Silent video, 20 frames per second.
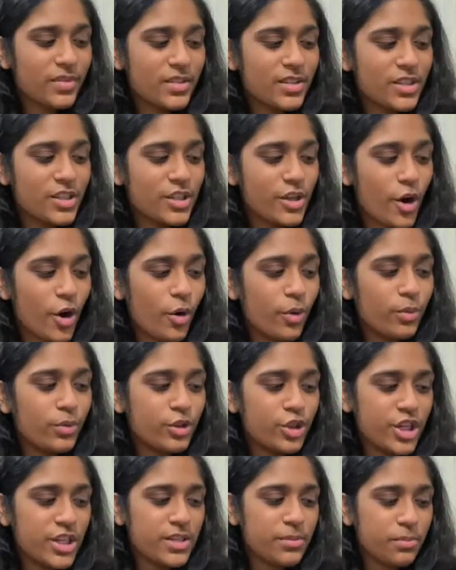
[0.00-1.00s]
So
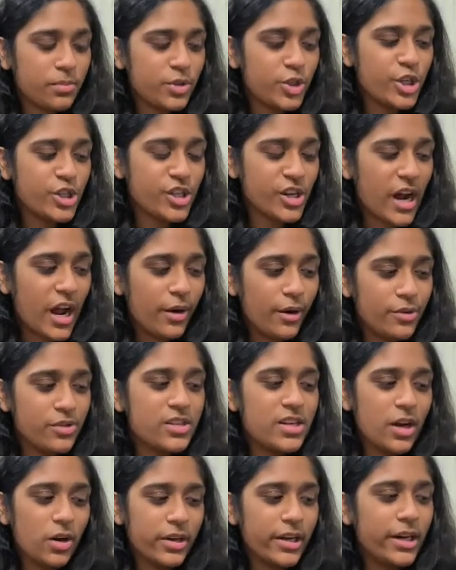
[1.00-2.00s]
she's she's an Iroh's
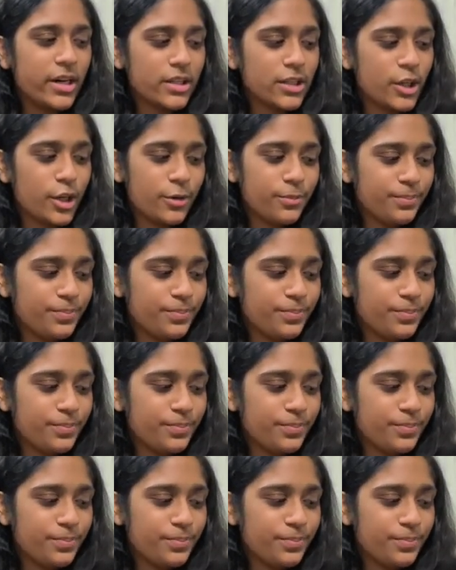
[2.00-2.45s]
Tale character.